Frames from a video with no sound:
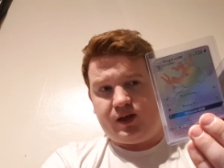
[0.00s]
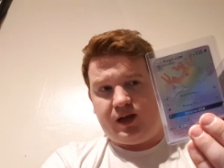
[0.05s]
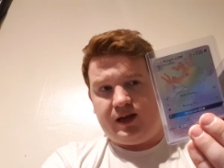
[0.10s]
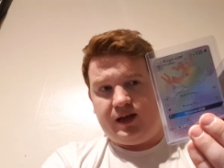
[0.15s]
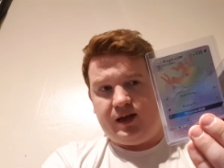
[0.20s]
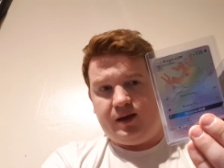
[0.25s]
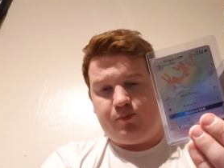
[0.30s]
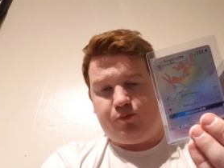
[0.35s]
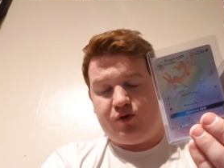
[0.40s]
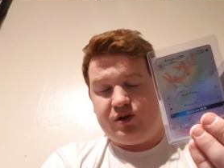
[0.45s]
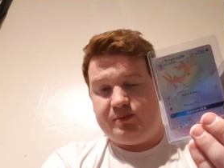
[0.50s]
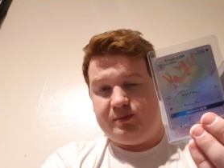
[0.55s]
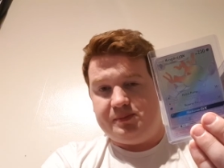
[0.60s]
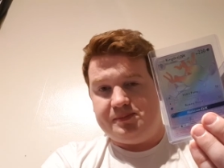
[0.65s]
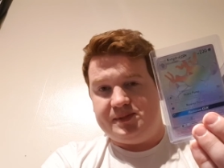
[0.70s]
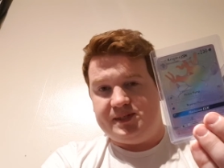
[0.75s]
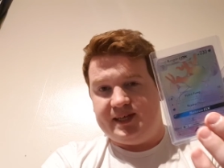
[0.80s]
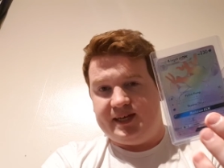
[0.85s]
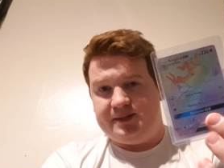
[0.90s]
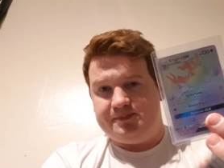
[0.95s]
uh,
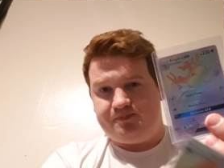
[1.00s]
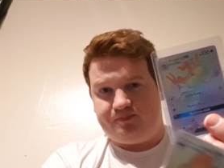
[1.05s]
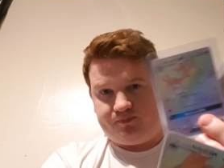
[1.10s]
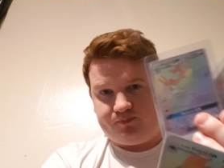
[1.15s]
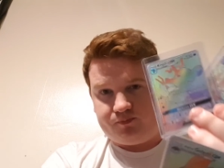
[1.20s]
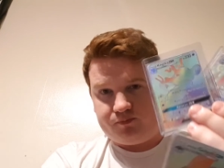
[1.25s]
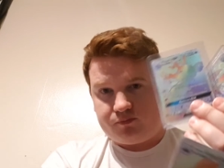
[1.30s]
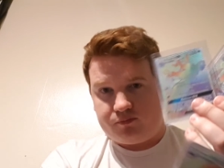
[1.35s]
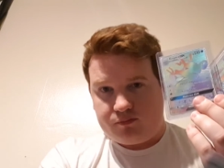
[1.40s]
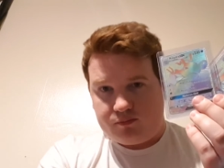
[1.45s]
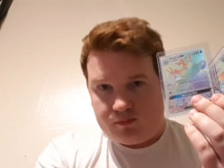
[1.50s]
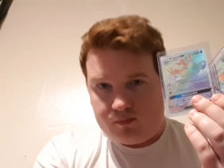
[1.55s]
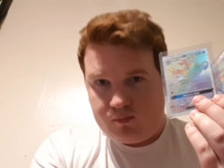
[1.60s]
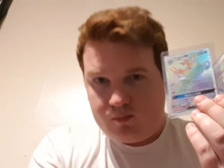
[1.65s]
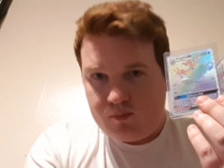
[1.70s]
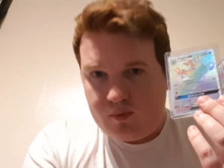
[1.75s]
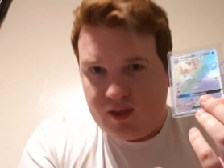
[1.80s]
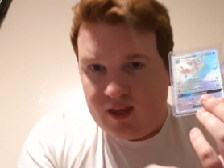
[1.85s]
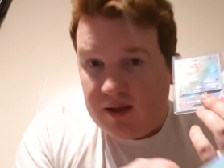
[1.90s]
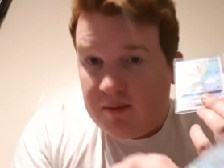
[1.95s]
premium set
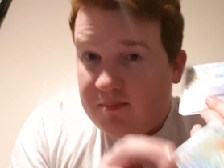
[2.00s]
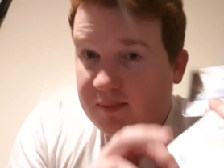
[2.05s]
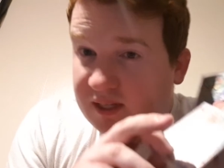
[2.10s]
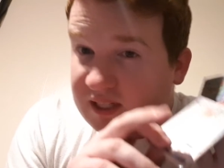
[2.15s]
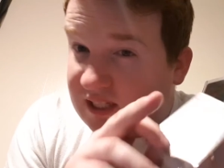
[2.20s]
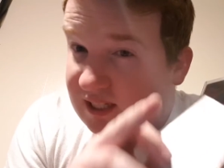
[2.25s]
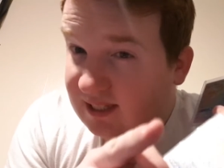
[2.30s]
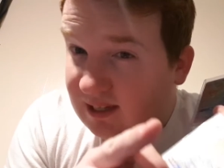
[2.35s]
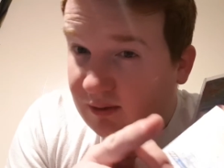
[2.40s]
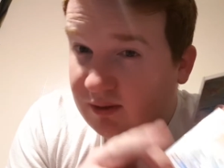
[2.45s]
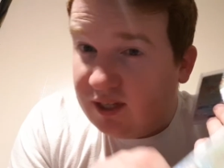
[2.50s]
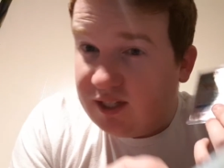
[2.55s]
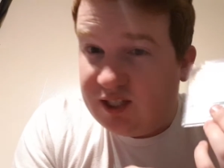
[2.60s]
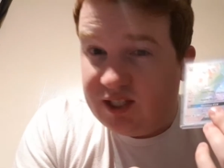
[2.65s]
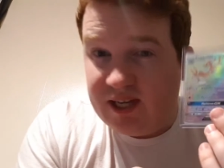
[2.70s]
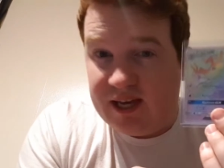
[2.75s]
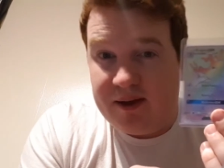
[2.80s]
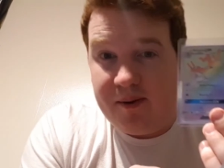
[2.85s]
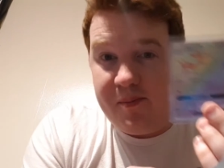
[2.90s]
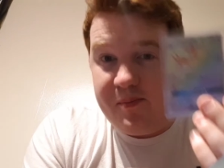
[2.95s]
but still
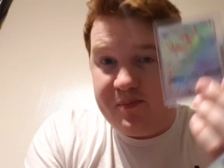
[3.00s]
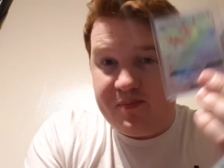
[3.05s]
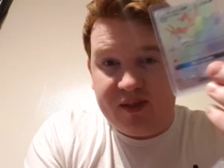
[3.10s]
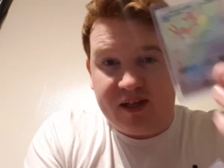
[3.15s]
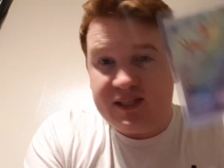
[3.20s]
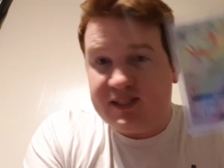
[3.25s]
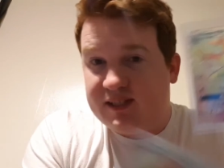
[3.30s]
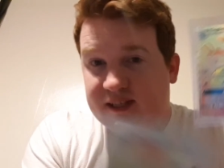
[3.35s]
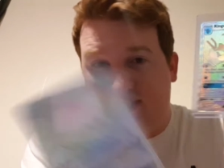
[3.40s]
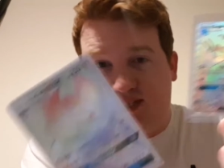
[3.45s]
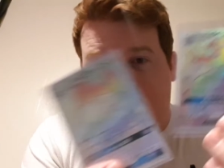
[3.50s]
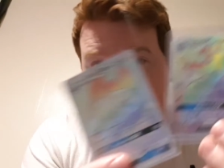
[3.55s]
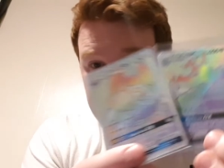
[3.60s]
legit. There's, there's